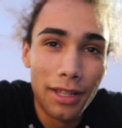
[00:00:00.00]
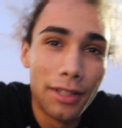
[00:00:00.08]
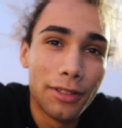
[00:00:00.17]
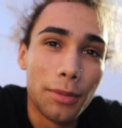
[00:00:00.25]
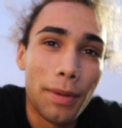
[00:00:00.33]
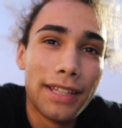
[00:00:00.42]

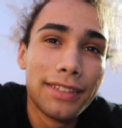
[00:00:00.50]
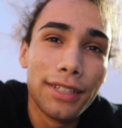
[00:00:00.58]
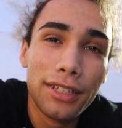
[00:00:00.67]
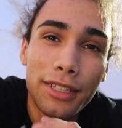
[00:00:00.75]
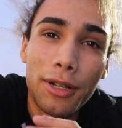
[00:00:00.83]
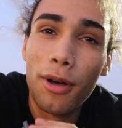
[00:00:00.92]
So
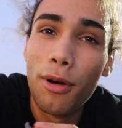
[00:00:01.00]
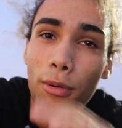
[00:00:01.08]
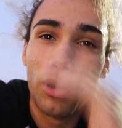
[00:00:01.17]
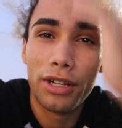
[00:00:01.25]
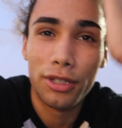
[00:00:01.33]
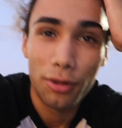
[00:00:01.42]
basically
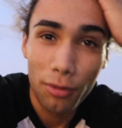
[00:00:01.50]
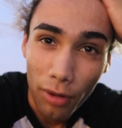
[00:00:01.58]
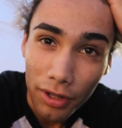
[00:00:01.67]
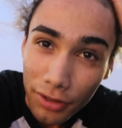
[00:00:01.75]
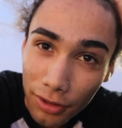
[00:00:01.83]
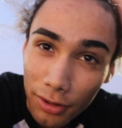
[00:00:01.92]
what you
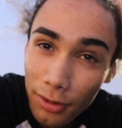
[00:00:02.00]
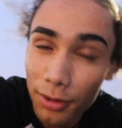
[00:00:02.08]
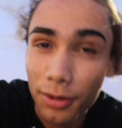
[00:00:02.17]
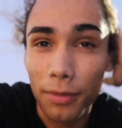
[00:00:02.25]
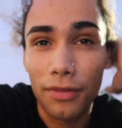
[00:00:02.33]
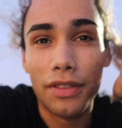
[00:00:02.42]
want to do
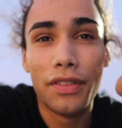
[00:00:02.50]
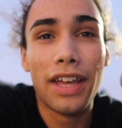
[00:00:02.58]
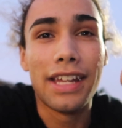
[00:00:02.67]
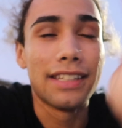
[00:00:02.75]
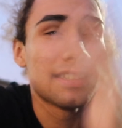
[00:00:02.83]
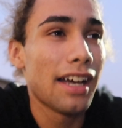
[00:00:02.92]
to prevent
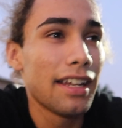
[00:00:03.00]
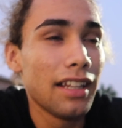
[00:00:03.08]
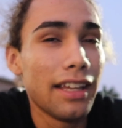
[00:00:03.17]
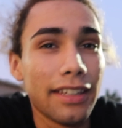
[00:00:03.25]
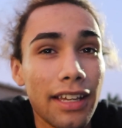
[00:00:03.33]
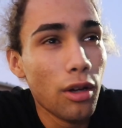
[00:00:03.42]
that is kind of
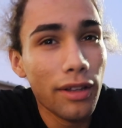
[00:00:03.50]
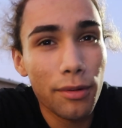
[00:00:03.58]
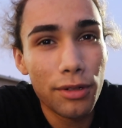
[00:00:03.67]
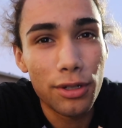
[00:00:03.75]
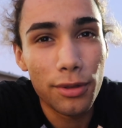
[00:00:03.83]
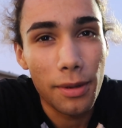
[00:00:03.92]
like, you know, like
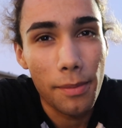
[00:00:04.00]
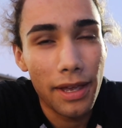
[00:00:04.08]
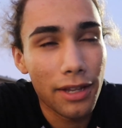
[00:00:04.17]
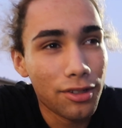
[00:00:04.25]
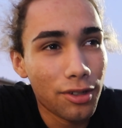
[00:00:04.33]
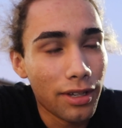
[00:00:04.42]
when you're doing a
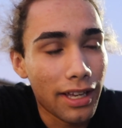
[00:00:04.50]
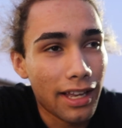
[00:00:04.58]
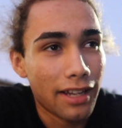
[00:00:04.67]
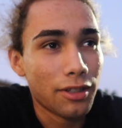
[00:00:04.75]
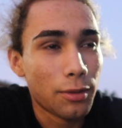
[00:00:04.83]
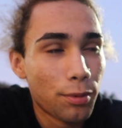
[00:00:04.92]
manual
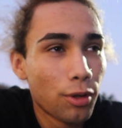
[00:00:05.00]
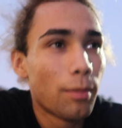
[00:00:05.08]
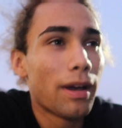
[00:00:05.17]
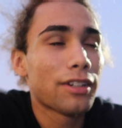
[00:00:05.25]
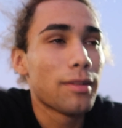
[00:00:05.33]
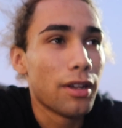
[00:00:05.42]
and you pull
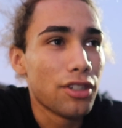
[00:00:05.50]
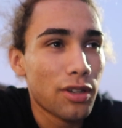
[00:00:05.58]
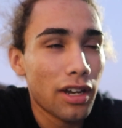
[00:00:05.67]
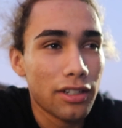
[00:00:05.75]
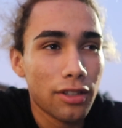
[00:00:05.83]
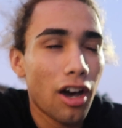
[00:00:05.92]
back too much, you
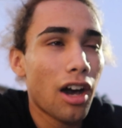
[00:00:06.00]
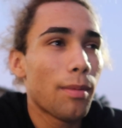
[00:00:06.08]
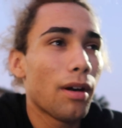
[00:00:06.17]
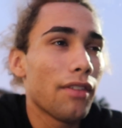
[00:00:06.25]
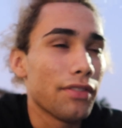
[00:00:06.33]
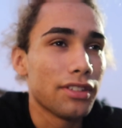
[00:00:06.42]
kind of just hop
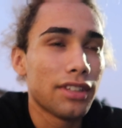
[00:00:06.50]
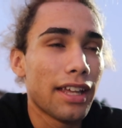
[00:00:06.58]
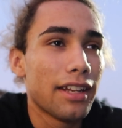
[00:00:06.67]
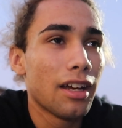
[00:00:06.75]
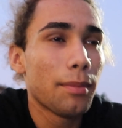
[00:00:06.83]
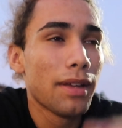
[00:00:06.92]
off and
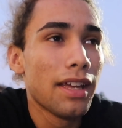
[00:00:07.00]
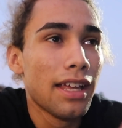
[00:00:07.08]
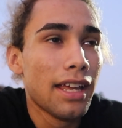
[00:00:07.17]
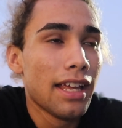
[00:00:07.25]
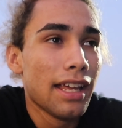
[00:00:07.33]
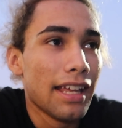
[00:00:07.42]
stand up.
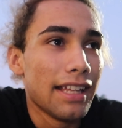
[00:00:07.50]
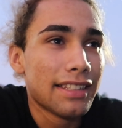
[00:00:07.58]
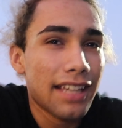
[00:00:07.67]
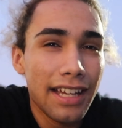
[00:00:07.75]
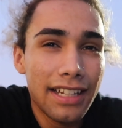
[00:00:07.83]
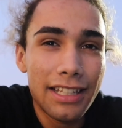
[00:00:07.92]

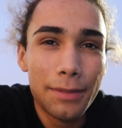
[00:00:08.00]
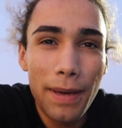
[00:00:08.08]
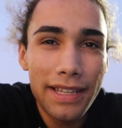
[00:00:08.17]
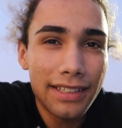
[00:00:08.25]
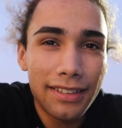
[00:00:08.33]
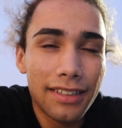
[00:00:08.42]
It's
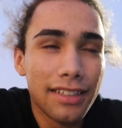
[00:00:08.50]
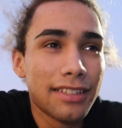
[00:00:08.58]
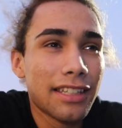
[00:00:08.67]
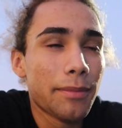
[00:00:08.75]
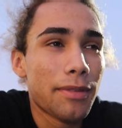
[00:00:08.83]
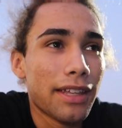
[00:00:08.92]
basically the
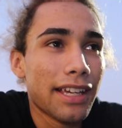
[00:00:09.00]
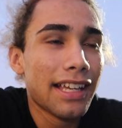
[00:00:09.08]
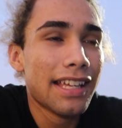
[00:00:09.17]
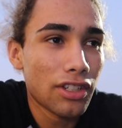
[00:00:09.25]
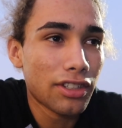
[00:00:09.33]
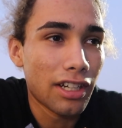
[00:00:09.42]
same thing,
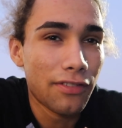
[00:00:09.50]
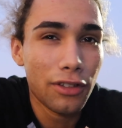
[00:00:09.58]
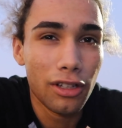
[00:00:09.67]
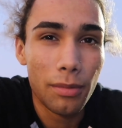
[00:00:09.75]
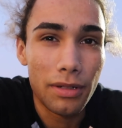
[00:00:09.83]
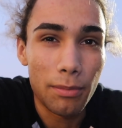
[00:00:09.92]
just gonna feel a
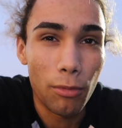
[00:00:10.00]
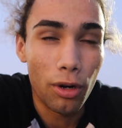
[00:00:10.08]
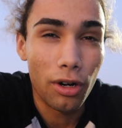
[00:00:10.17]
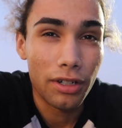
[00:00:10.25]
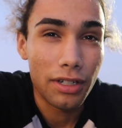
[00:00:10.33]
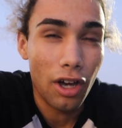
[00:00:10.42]
little bit
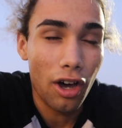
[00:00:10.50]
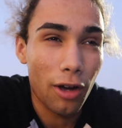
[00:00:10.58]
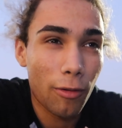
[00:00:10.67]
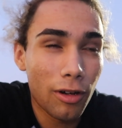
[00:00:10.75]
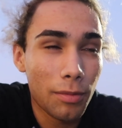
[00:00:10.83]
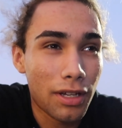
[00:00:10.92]
more
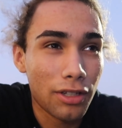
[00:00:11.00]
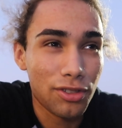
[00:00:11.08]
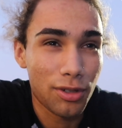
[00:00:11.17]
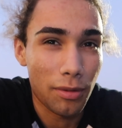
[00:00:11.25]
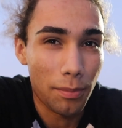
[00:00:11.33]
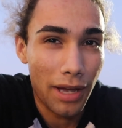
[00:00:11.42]
awkward because you're
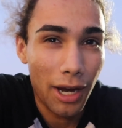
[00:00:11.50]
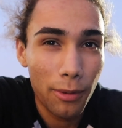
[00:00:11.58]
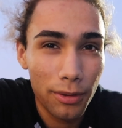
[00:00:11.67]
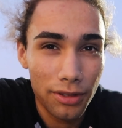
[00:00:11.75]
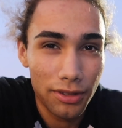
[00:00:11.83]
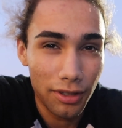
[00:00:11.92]
going
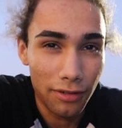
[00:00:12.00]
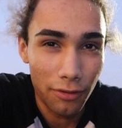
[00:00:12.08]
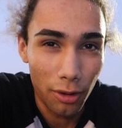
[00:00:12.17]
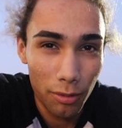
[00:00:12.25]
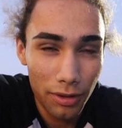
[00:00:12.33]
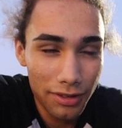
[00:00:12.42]
backwards instead of
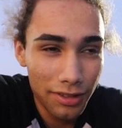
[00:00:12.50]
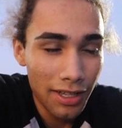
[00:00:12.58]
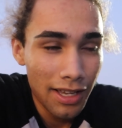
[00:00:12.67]
forwards.